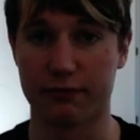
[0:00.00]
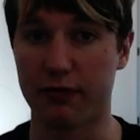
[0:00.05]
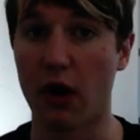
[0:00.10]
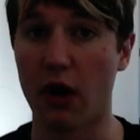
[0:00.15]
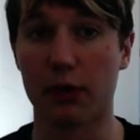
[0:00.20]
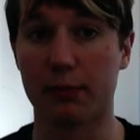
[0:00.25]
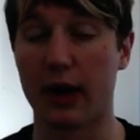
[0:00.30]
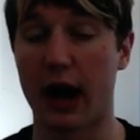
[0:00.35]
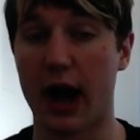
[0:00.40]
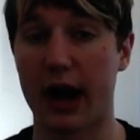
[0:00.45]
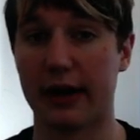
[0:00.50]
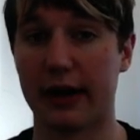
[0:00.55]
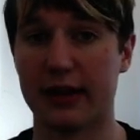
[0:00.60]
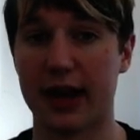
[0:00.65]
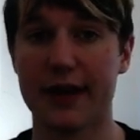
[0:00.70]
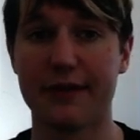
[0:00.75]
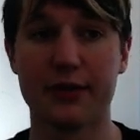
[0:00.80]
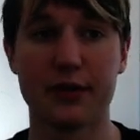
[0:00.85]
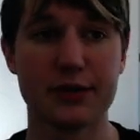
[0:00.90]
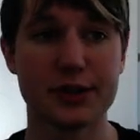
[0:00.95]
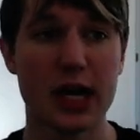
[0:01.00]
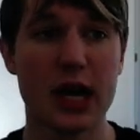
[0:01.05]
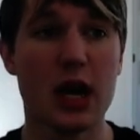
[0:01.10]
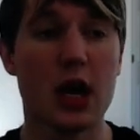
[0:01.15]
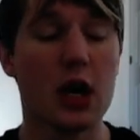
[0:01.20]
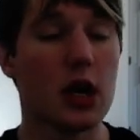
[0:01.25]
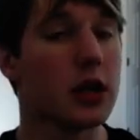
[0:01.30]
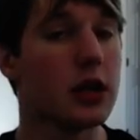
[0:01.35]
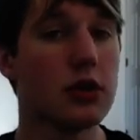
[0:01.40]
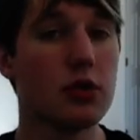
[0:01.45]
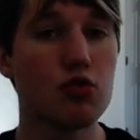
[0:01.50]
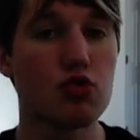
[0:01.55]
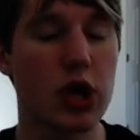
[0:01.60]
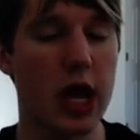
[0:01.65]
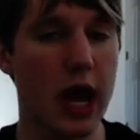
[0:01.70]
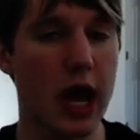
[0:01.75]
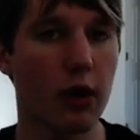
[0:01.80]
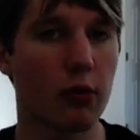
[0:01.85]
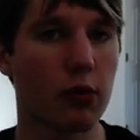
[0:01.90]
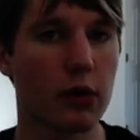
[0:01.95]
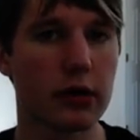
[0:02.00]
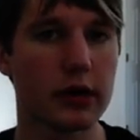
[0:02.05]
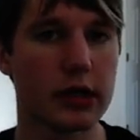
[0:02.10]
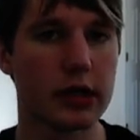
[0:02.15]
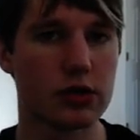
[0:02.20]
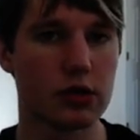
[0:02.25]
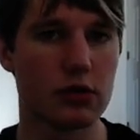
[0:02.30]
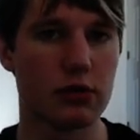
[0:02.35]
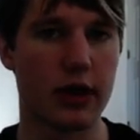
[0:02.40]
behind in levels, you can't really do that.